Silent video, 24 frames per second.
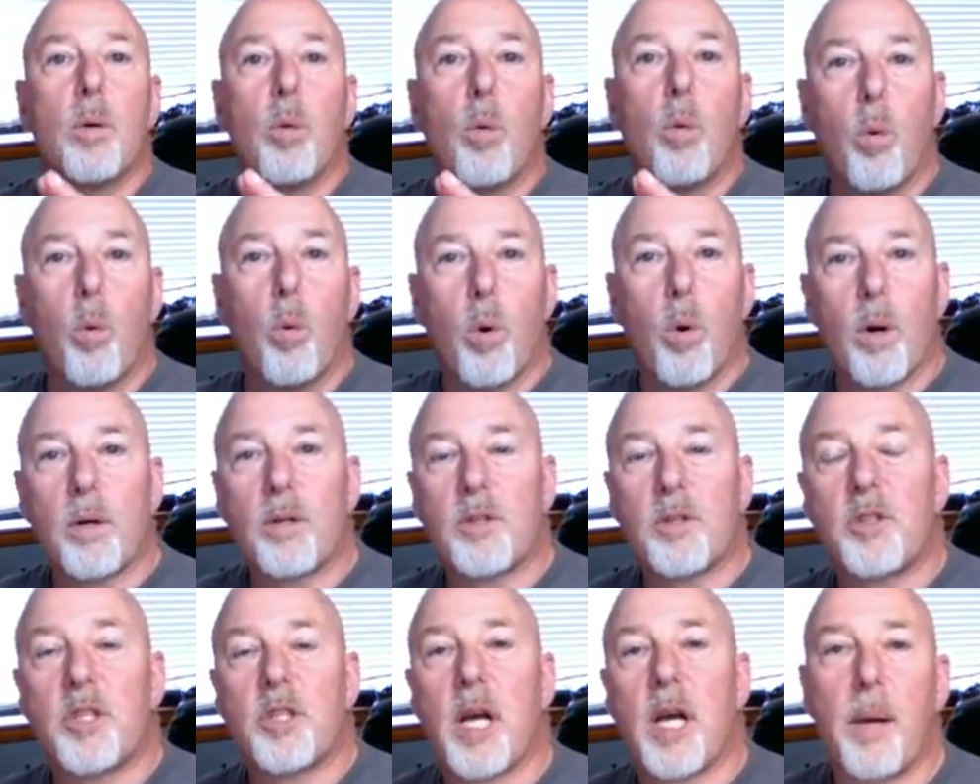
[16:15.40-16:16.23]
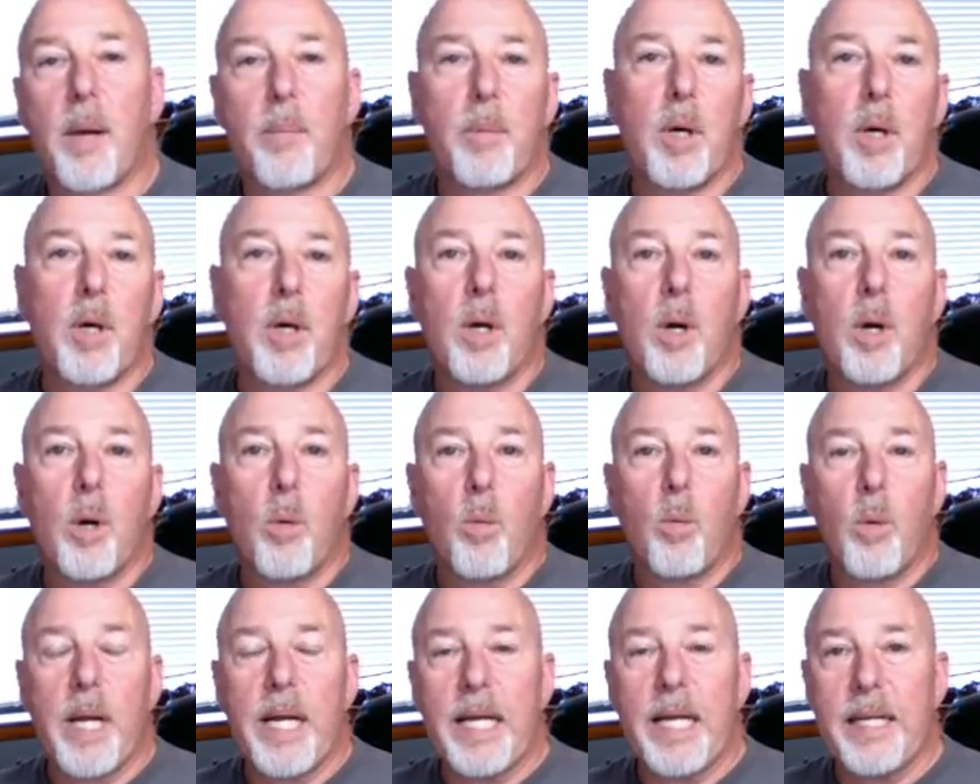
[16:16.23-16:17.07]
workshop
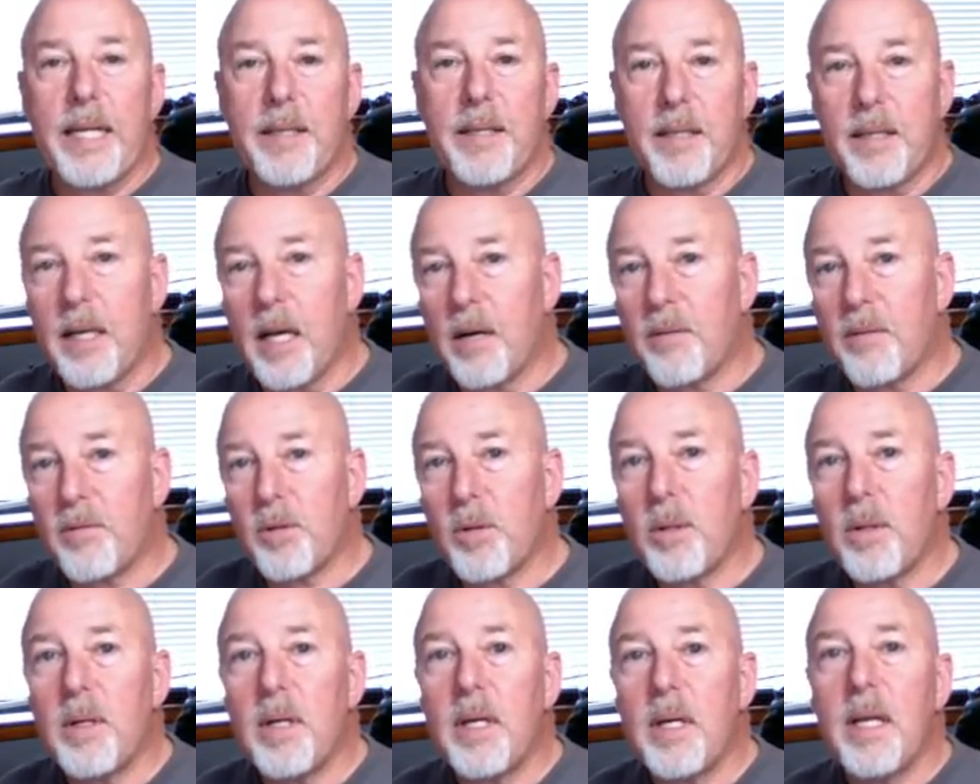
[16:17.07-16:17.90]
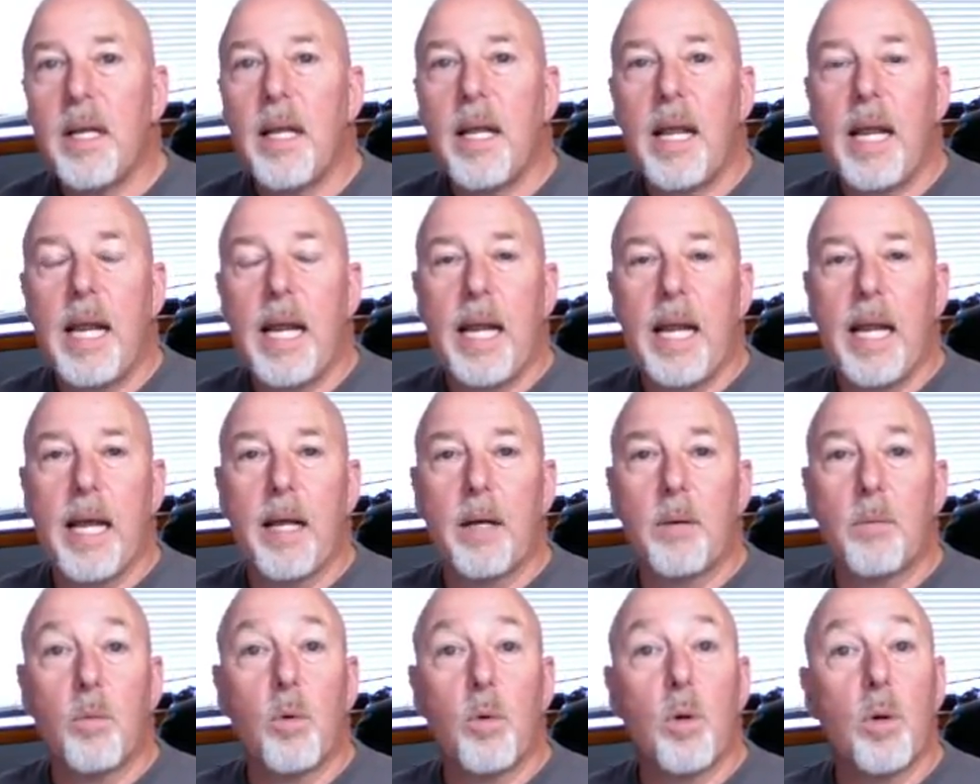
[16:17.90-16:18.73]
we need to cover,
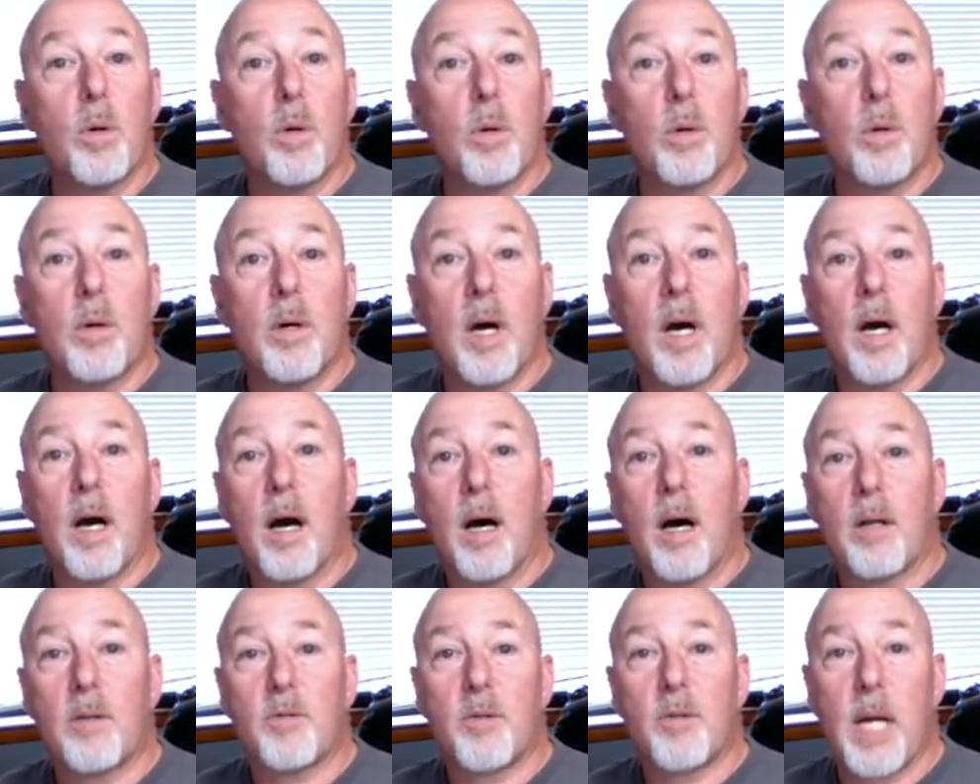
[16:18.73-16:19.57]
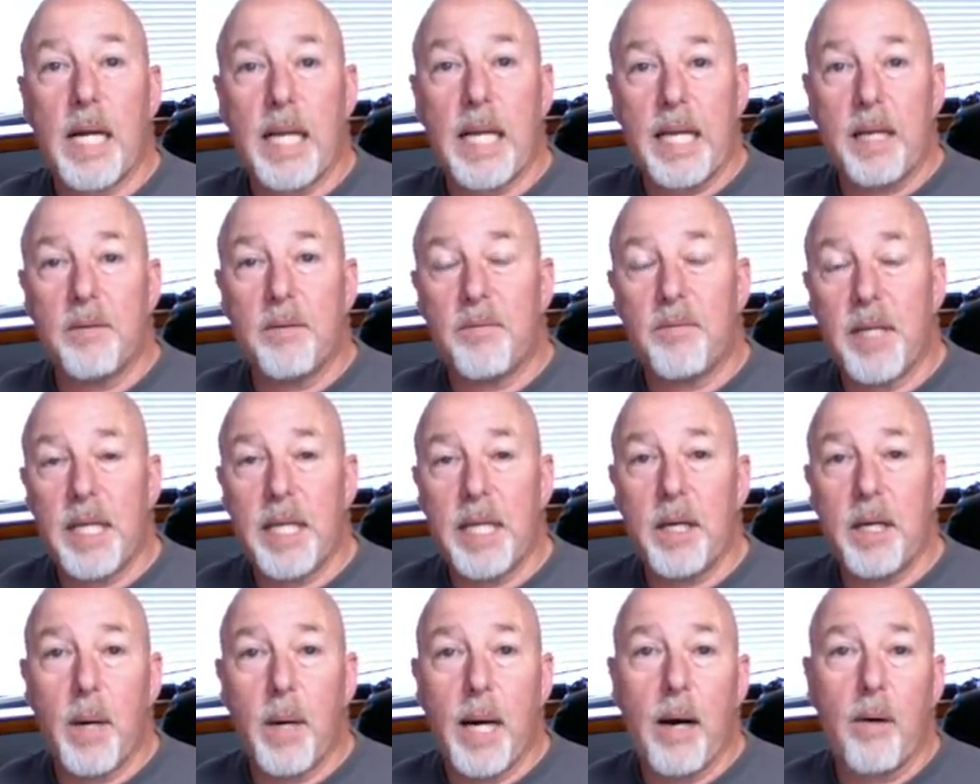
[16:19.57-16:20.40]
and we'll I'll try to get a
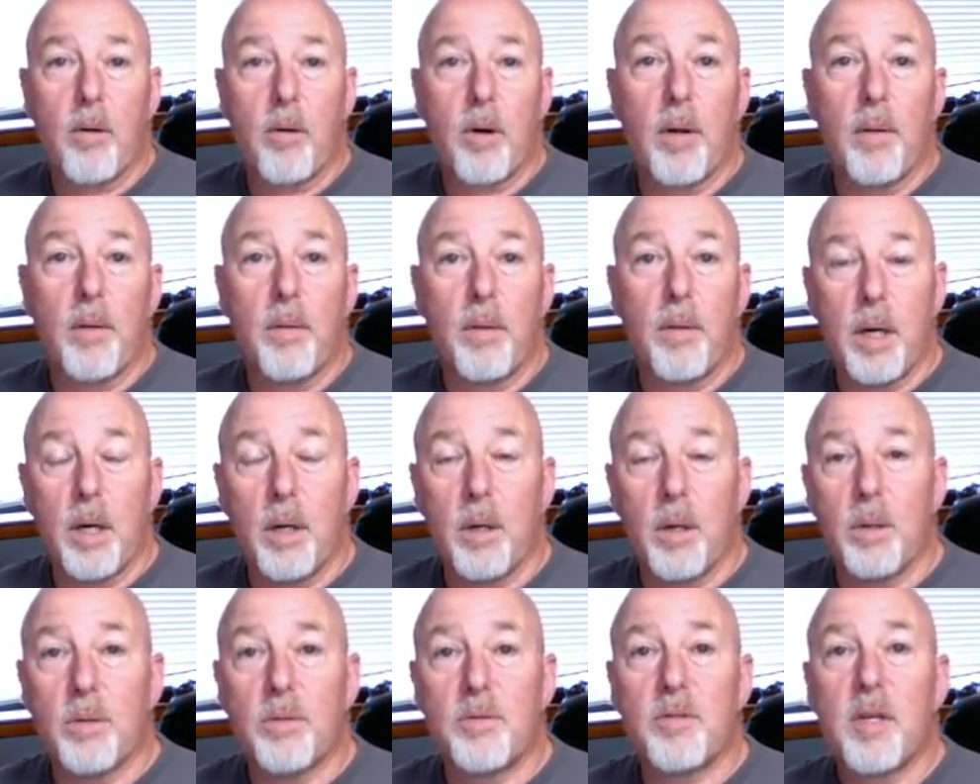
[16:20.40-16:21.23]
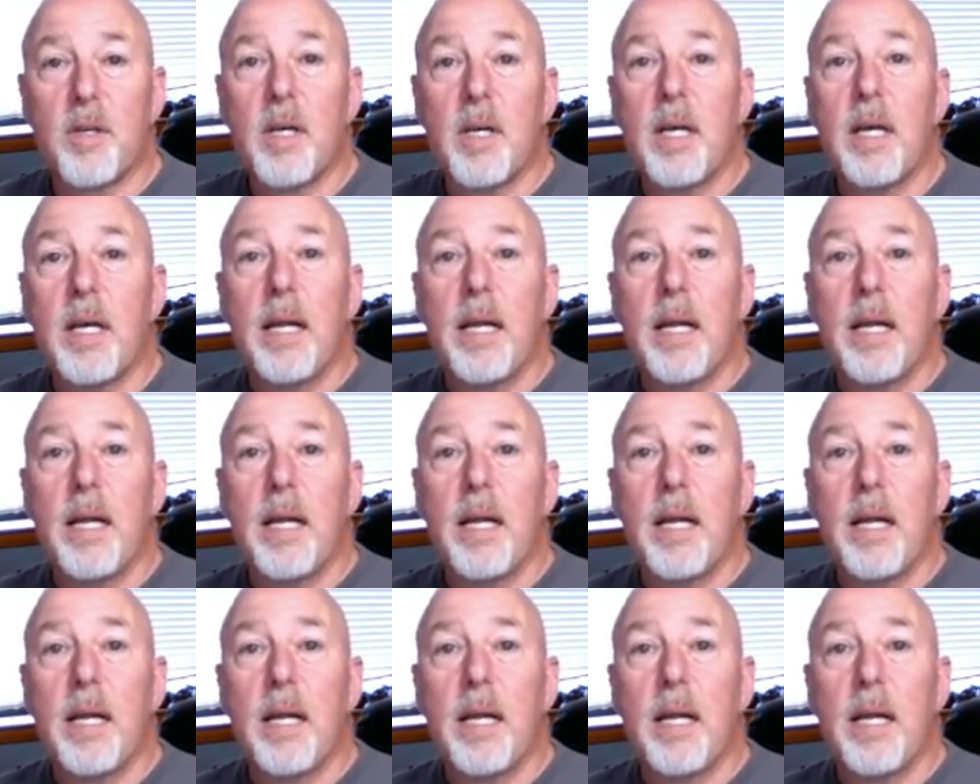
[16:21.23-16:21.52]
video out on those,